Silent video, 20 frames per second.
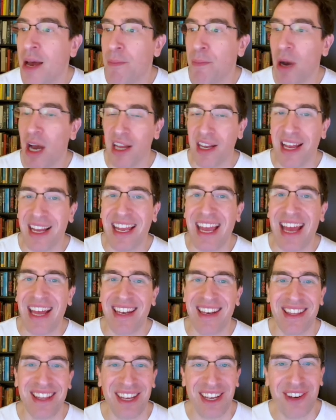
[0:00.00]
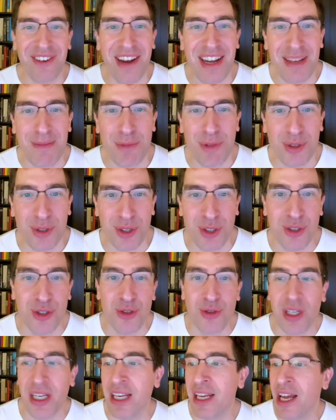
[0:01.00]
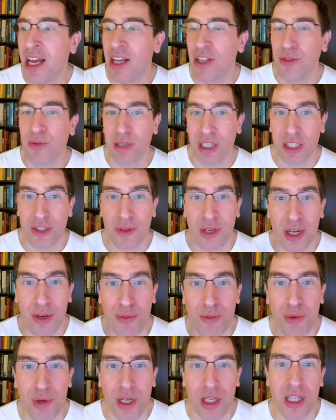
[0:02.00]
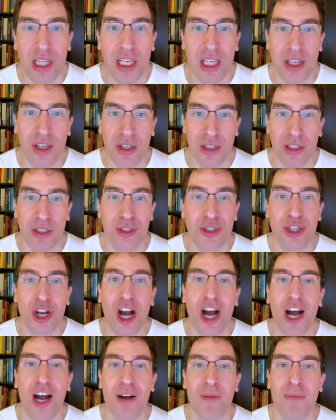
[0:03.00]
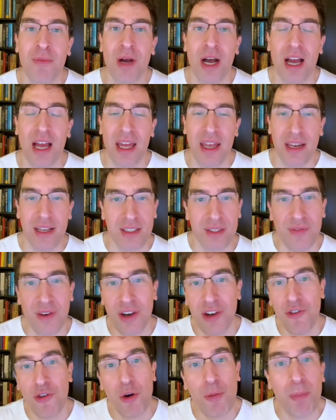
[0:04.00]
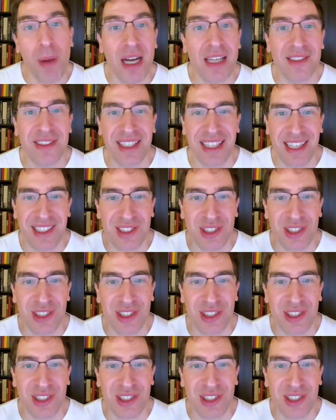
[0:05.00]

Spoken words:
but again, the gradient boosted tree doing a really good job and is very robust against